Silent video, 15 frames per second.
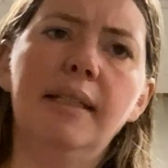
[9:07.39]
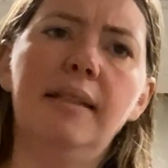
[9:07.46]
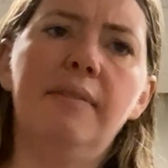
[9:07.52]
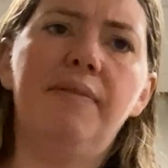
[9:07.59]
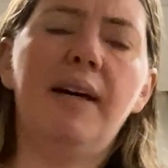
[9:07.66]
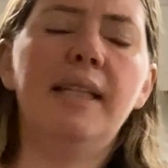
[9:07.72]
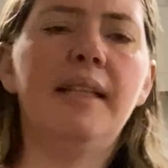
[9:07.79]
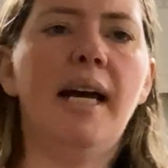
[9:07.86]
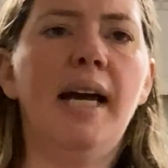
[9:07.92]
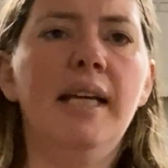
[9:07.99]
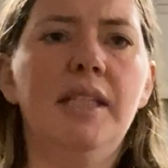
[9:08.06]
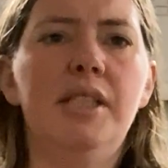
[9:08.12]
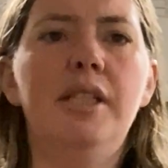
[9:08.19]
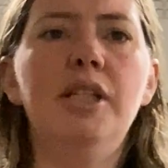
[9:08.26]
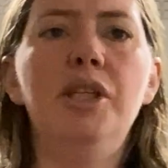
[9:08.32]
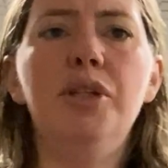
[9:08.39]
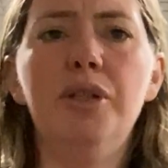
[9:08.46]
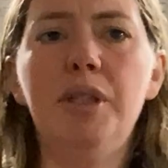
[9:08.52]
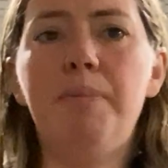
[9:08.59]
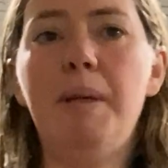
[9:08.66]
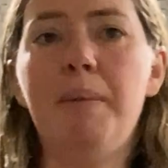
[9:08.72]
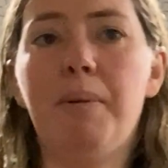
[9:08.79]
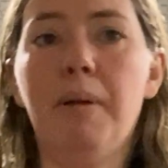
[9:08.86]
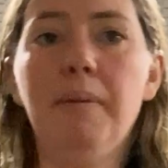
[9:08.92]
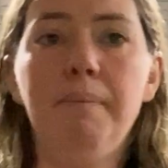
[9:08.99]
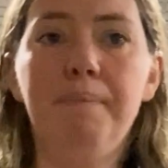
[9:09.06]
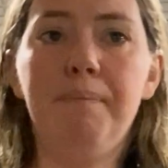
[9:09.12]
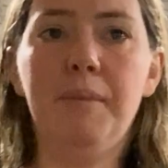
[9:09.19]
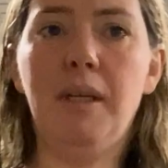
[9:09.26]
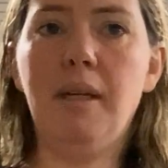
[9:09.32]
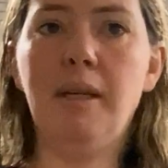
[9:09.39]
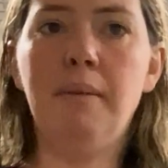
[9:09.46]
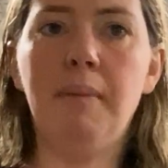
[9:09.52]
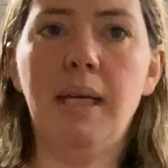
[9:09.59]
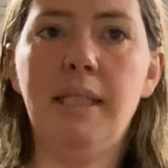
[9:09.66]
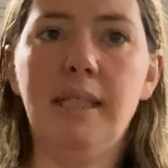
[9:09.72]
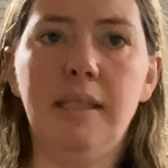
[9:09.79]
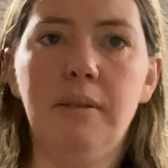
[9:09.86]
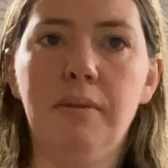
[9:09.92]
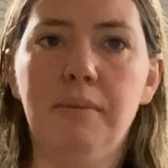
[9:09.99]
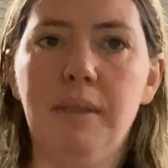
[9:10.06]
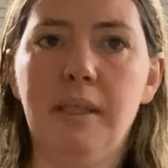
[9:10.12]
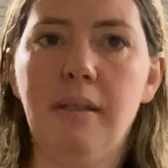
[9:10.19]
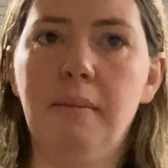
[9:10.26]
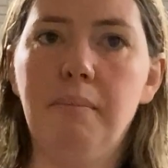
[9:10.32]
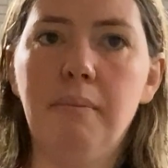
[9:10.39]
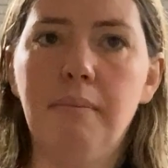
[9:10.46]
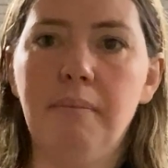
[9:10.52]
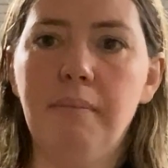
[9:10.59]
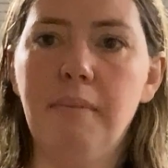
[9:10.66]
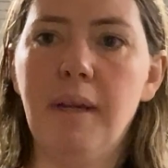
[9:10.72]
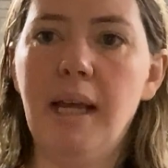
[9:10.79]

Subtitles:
the fact that I actually knew the people. I did it within